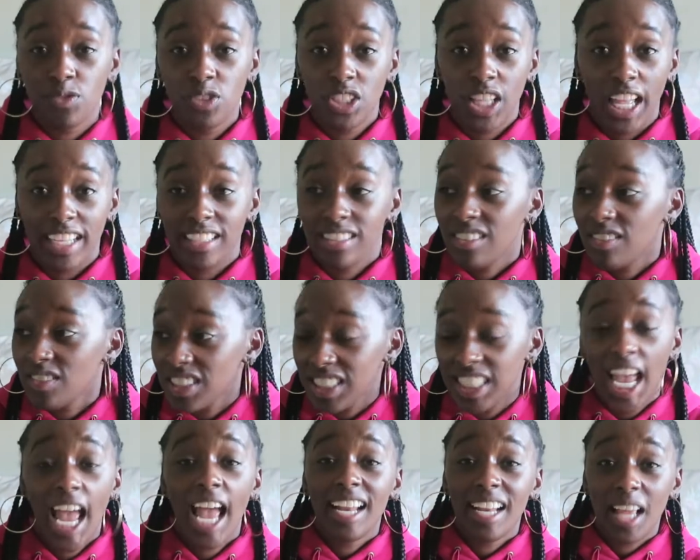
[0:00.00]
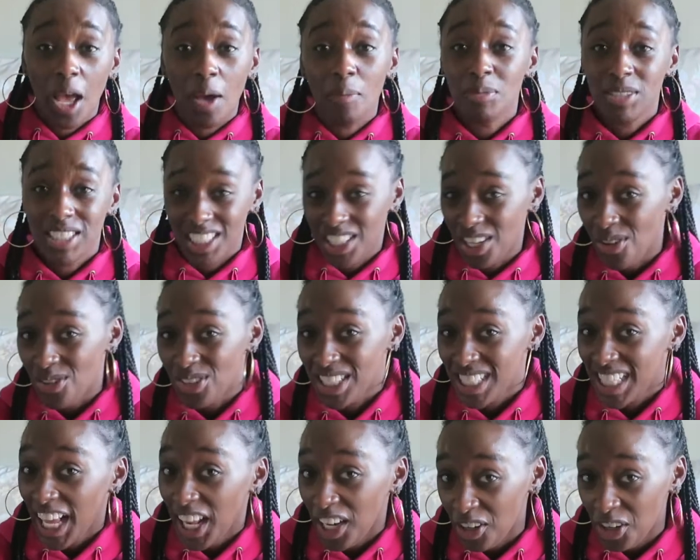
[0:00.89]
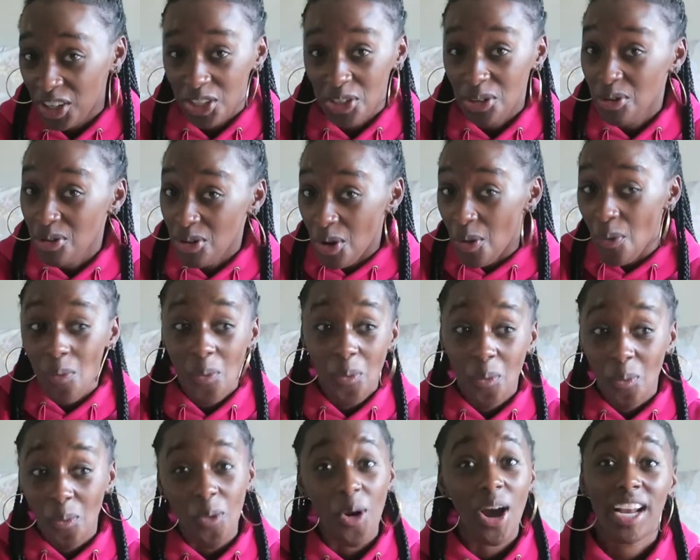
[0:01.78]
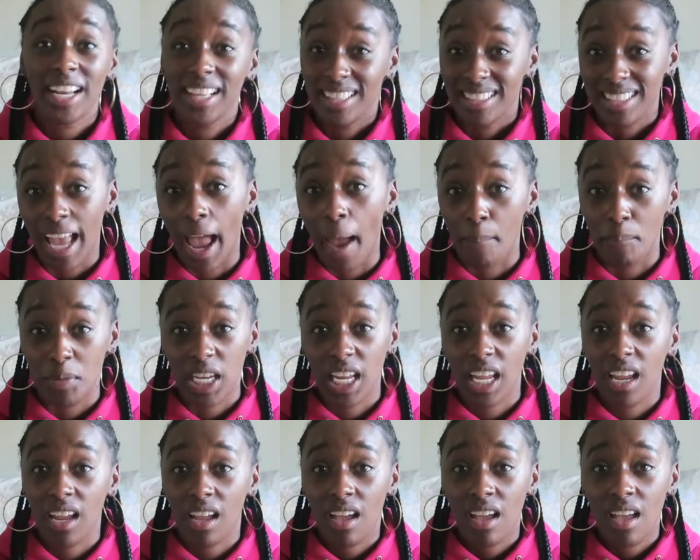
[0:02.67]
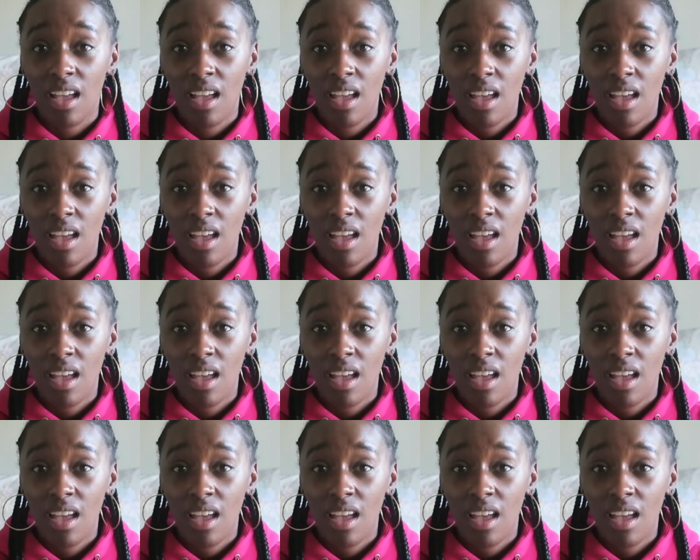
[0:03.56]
like 10 episodes later and you don't know what is happening